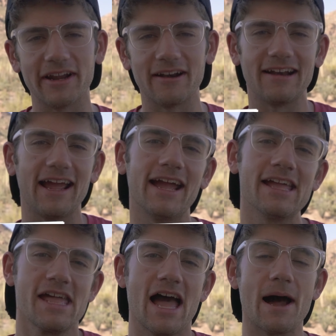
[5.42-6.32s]
here
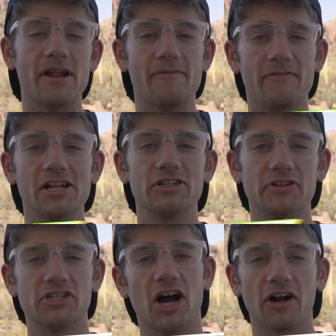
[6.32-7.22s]
today. I'm an adventure
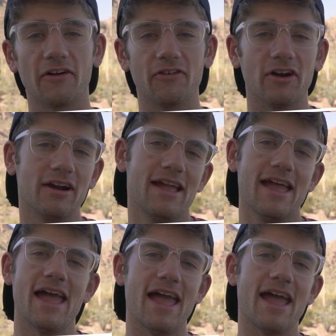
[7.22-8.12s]
photographer.
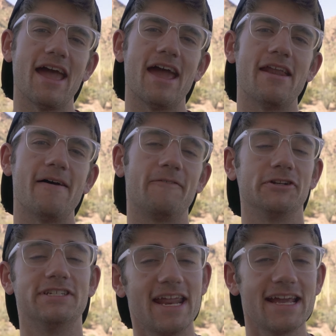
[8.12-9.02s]
And
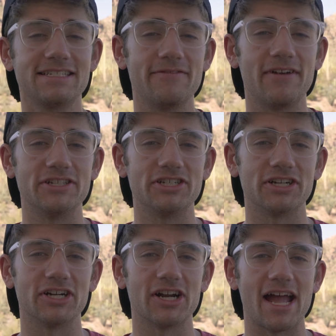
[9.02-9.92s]
for today's
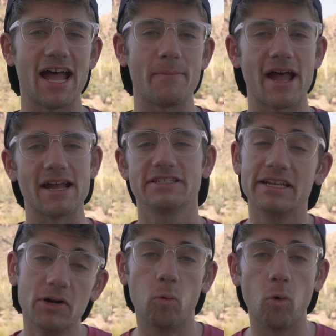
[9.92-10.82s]
adventure, I'm at
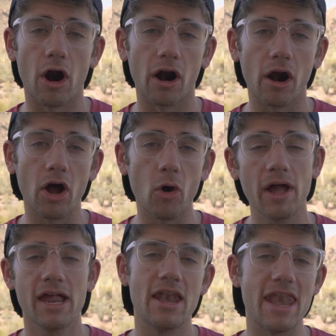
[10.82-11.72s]

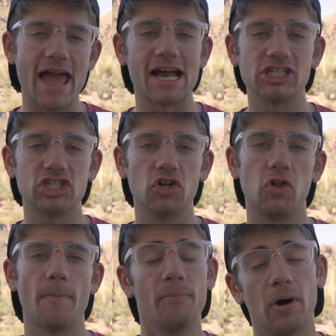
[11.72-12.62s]
Saguaro
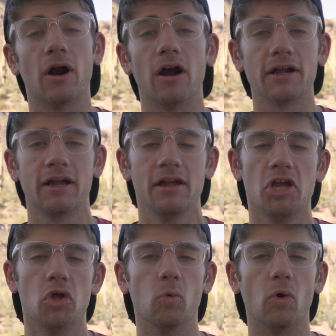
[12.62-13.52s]
National Park,
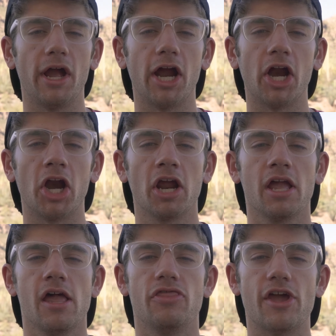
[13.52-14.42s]
where
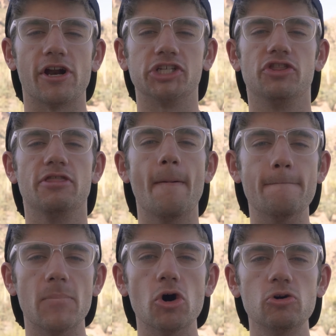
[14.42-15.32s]
there's the
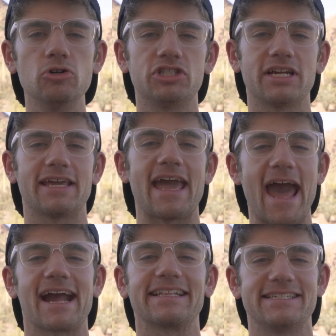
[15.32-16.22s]
most
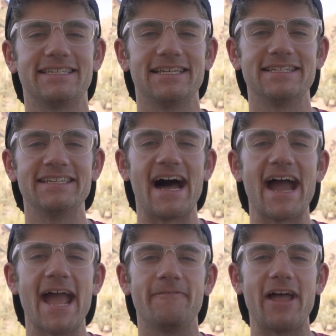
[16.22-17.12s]
cactuses
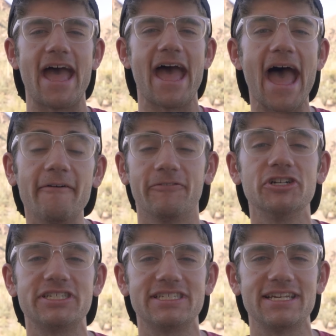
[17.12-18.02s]
I have ever
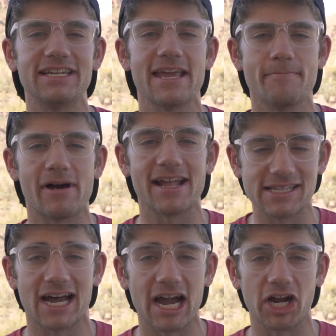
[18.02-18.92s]
seen in my
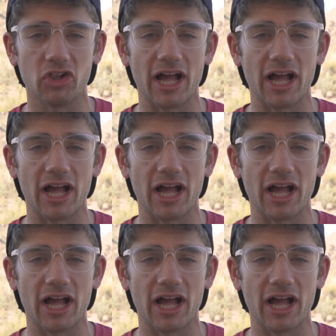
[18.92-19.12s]
entire